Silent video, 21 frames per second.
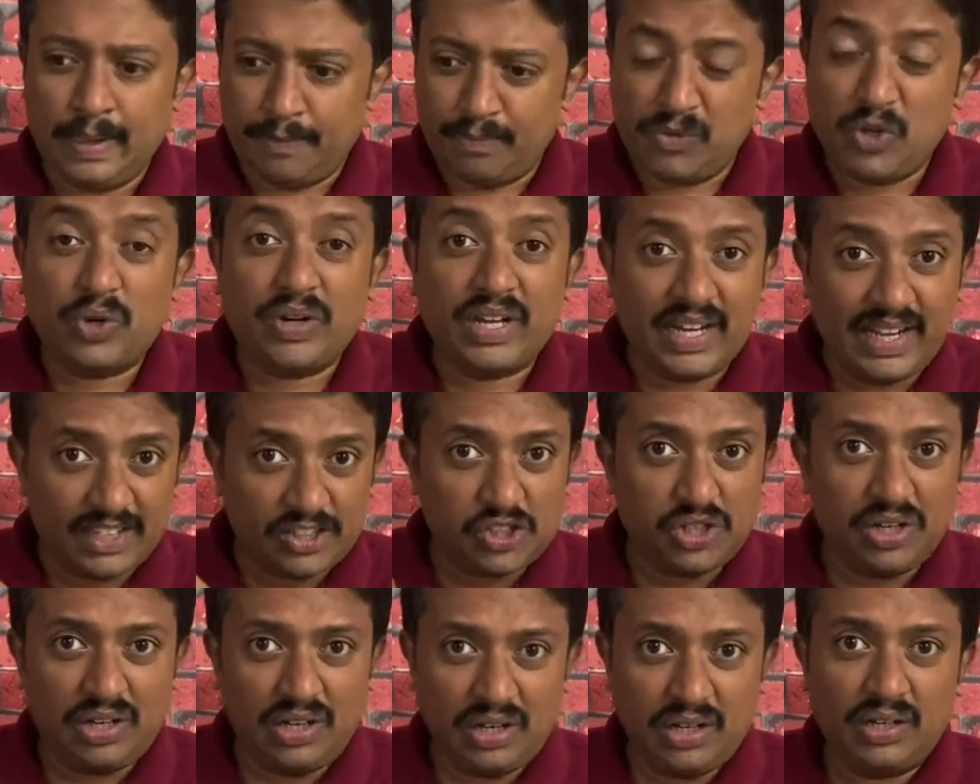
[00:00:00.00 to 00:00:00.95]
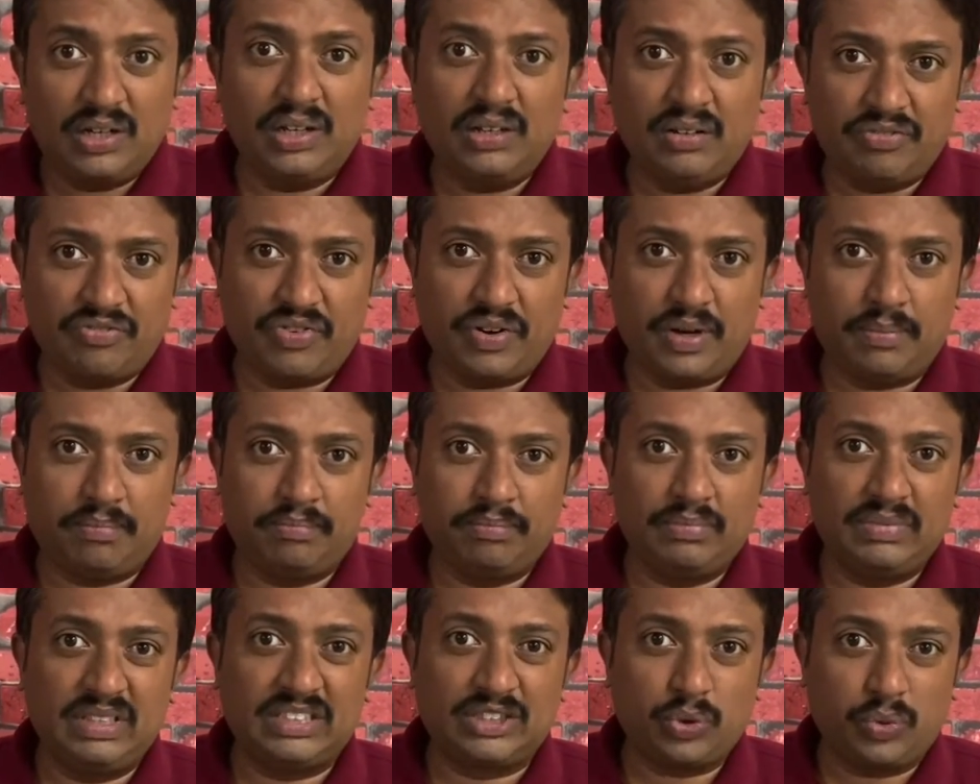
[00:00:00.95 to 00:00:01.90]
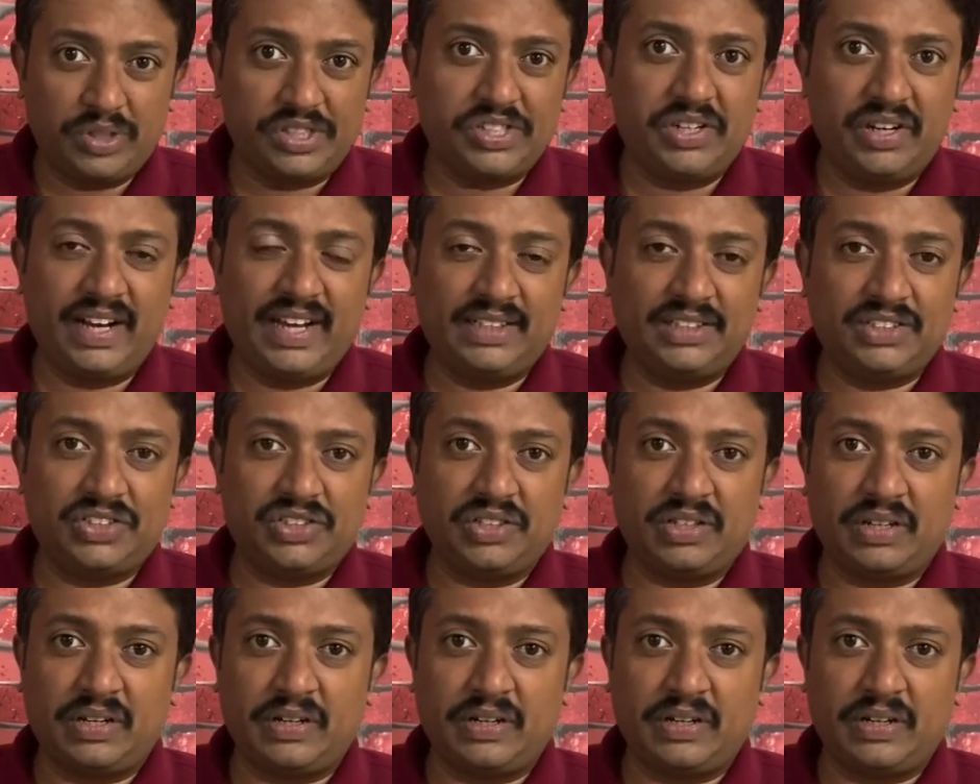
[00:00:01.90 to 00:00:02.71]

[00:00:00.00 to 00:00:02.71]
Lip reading: you can actually learn from this question and answer,